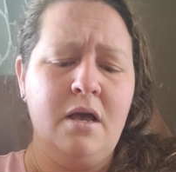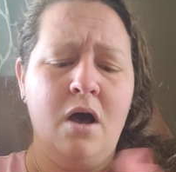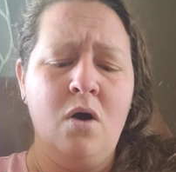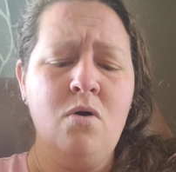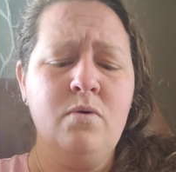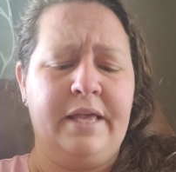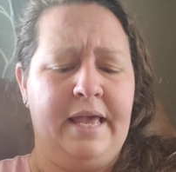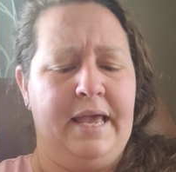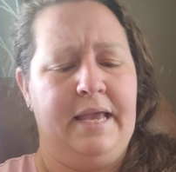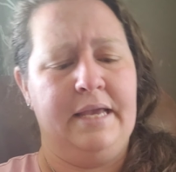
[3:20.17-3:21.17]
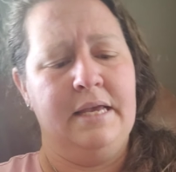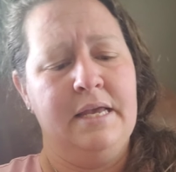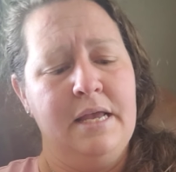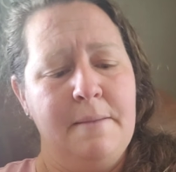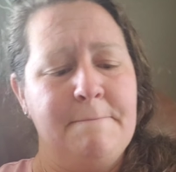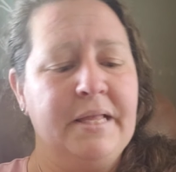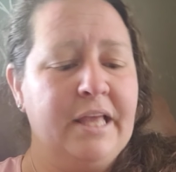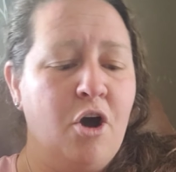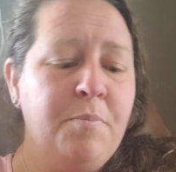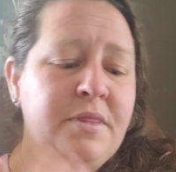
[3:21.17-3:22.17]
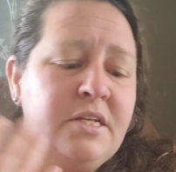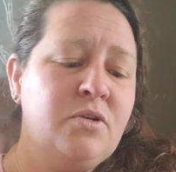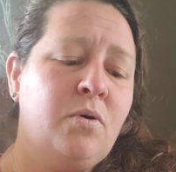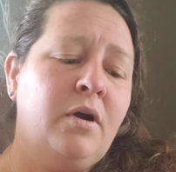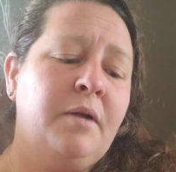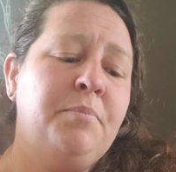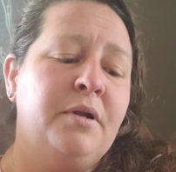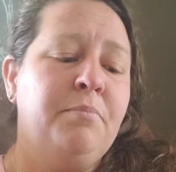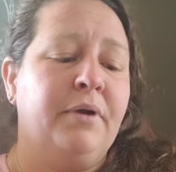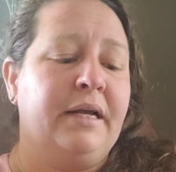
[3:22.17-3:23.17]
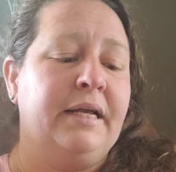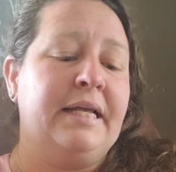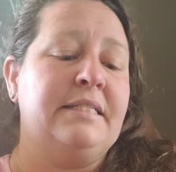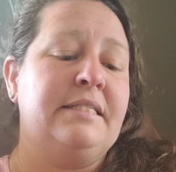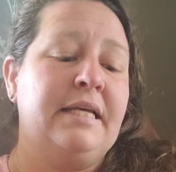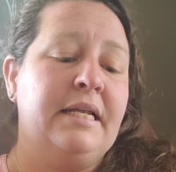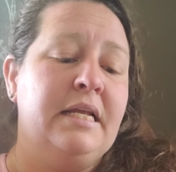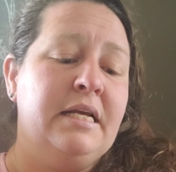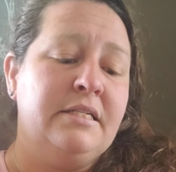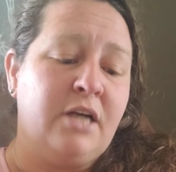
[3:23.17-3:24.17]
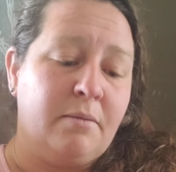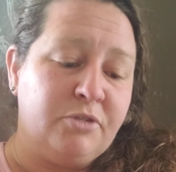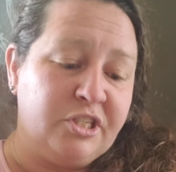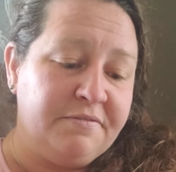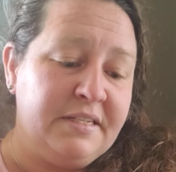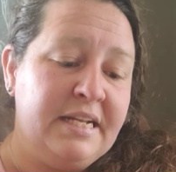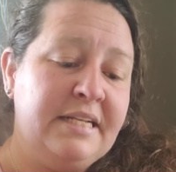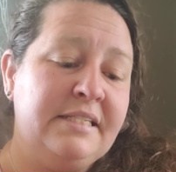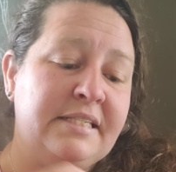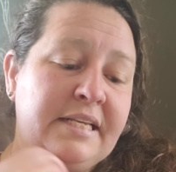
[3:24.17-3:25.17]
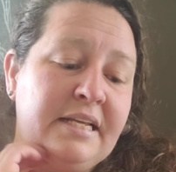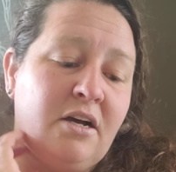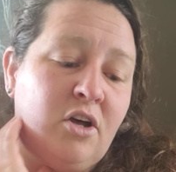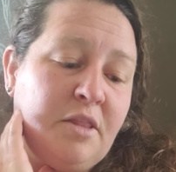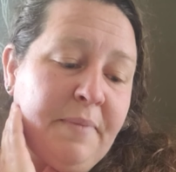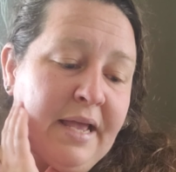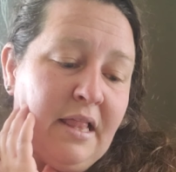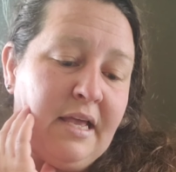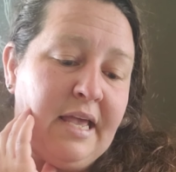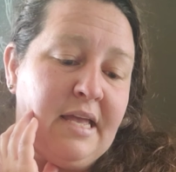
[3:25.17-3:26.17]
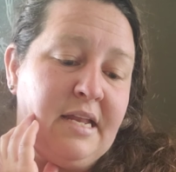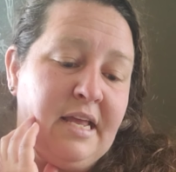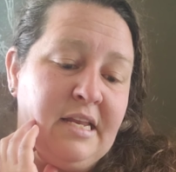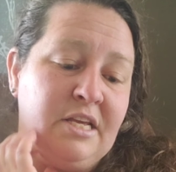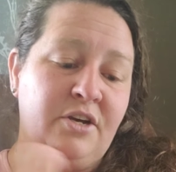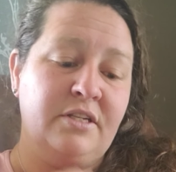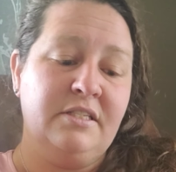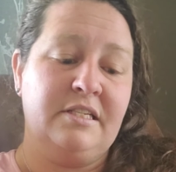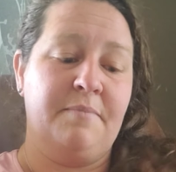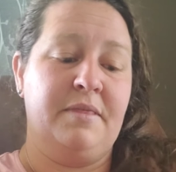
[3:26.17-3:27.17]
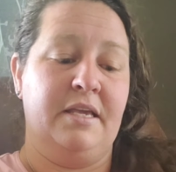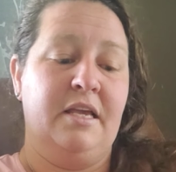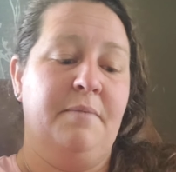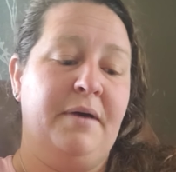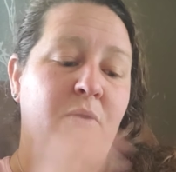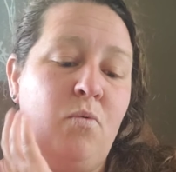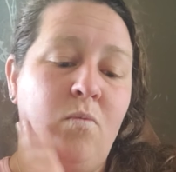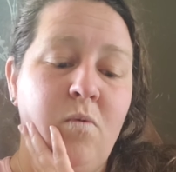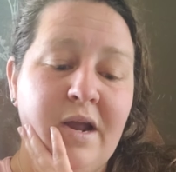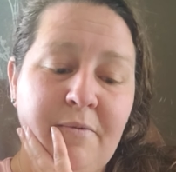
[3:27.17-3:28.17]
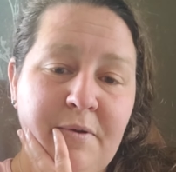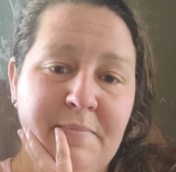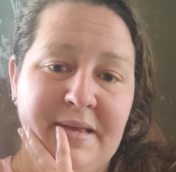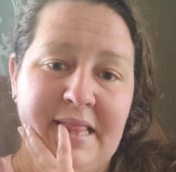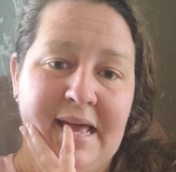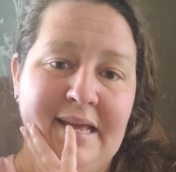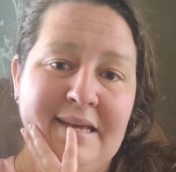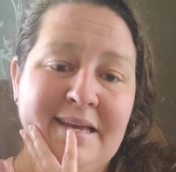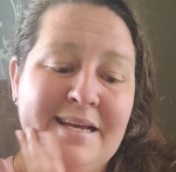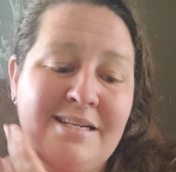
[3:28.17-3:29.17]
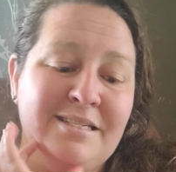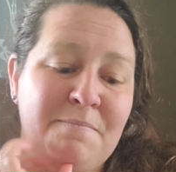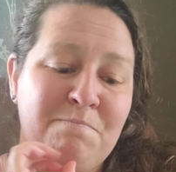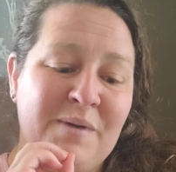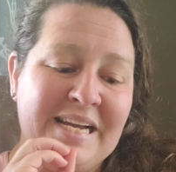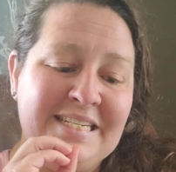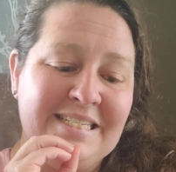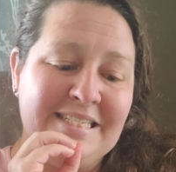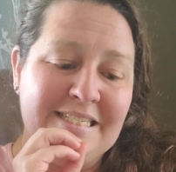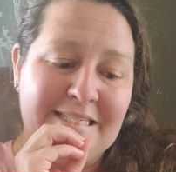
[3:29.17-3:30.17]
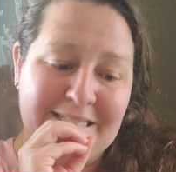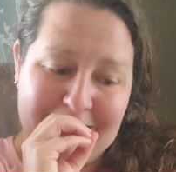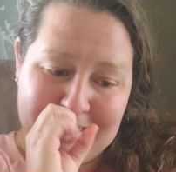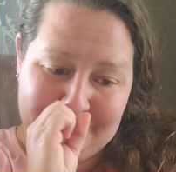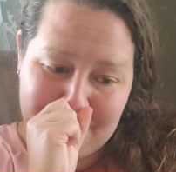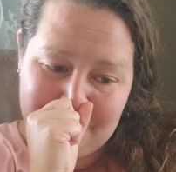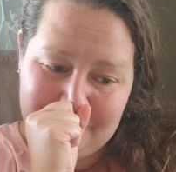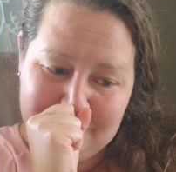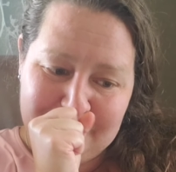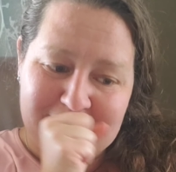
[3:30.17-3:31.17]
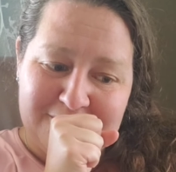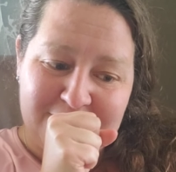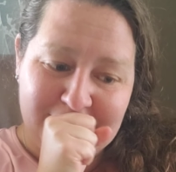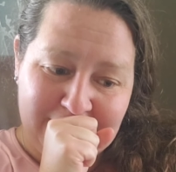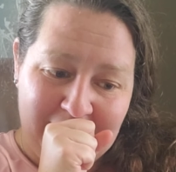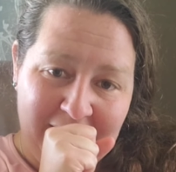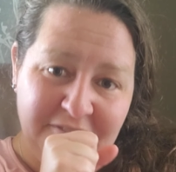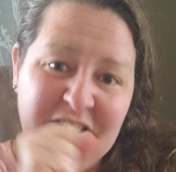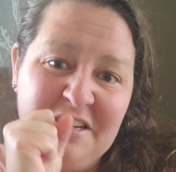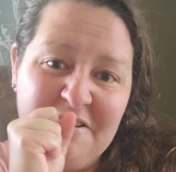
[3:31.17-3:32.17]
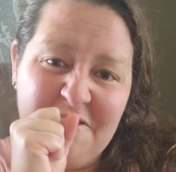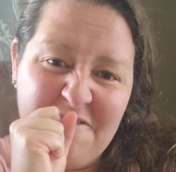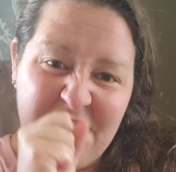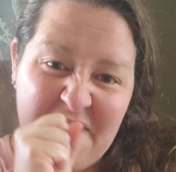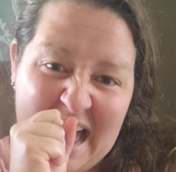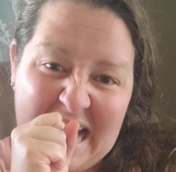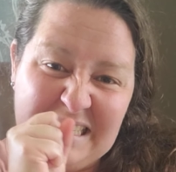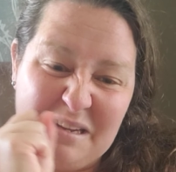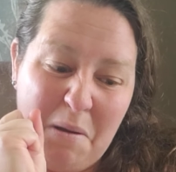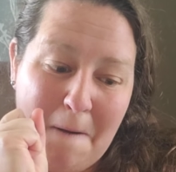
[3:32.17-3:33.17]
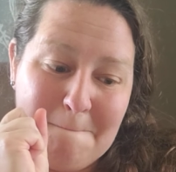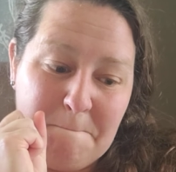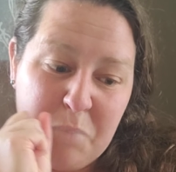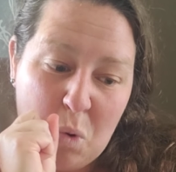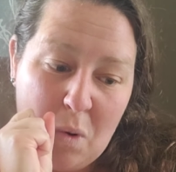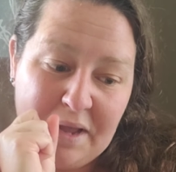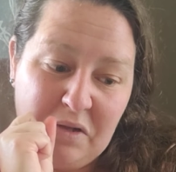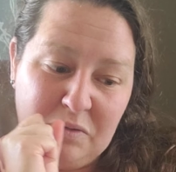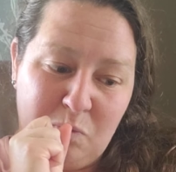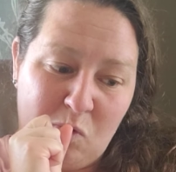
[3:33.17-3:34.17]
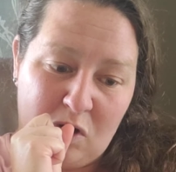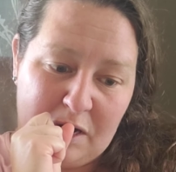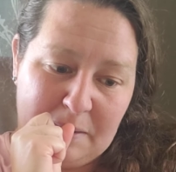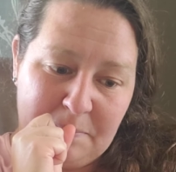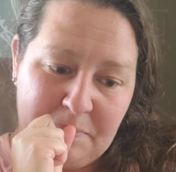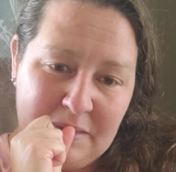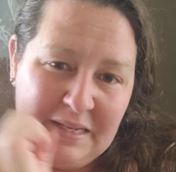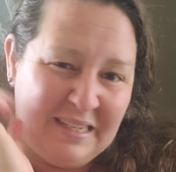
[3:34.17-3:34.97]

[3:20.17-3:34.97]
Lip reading: Okay. Billy opened the door and put a brick against it. Tom shifted his seat on the pail again, and he couldn't stop thinking about what it would be like to bite down on a soft, fat, boiled worm.